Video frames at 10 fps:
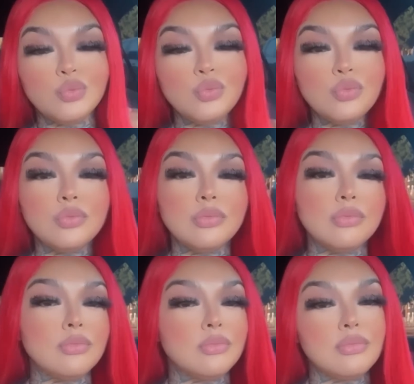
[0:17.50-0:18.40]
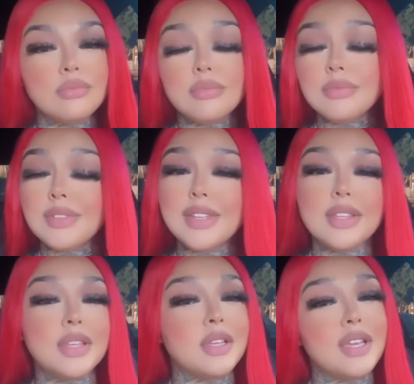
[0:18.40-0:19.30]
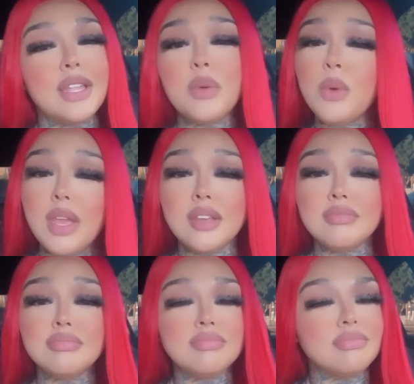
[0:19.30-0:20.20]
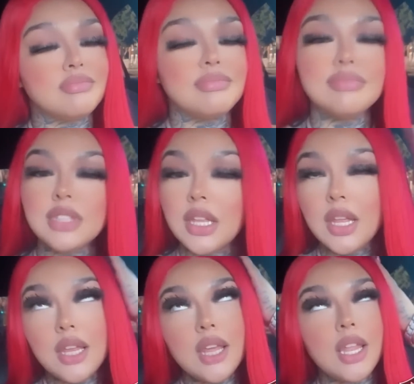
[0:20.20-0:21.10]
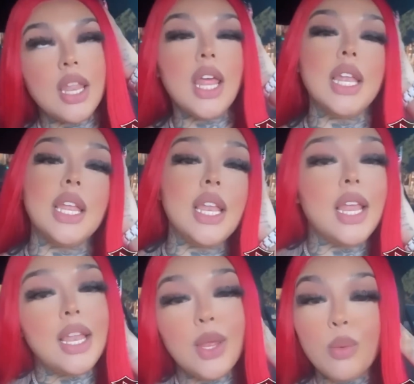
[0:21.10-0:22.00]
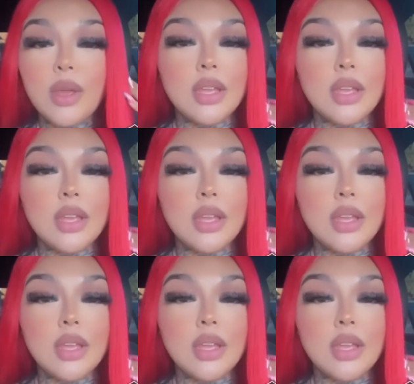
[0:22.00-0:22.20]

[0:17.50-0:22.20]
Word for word: has a few choice words for Jaidyn Alexis for not showing up to Blueface bond hearing.